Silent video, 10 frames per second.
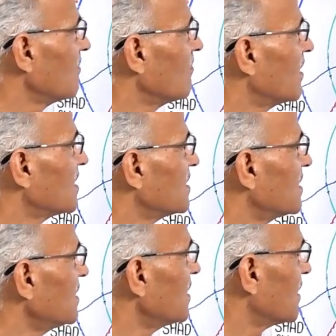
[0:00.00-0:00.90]
but
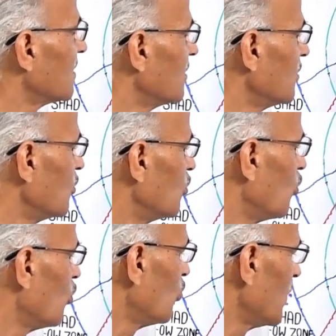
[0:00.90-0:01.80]
here
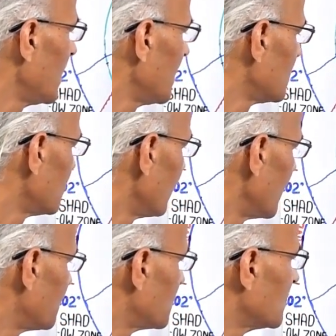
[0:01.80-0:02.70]
no S
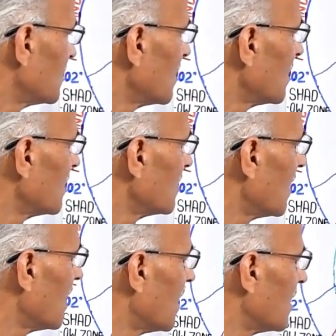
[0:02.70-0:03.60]
waves
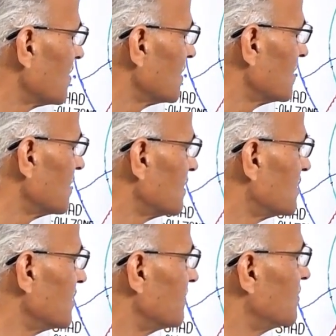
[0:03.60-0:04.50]
are
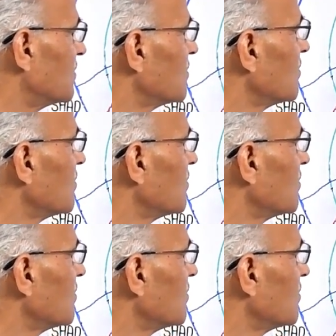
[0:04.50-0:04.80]
received.